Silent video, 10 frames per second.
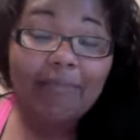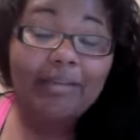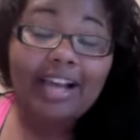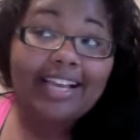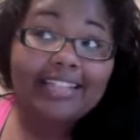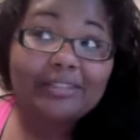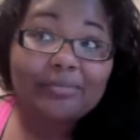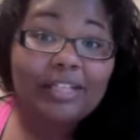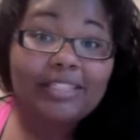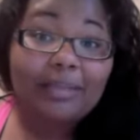I mean, I guess it's
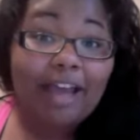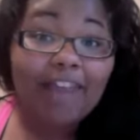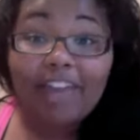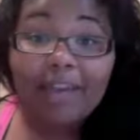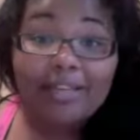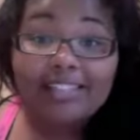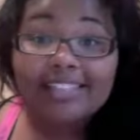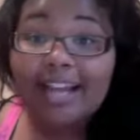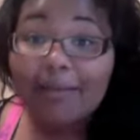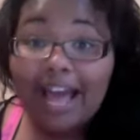because I'm not famous
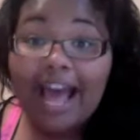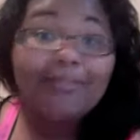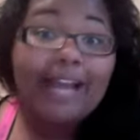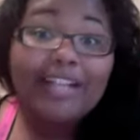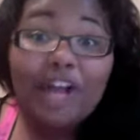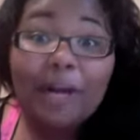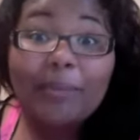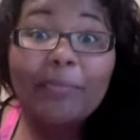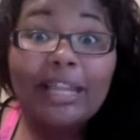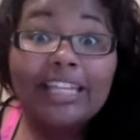and I'm not trying to
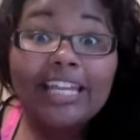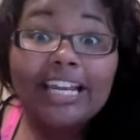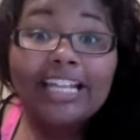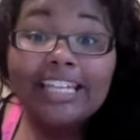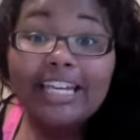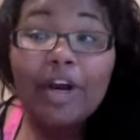be politically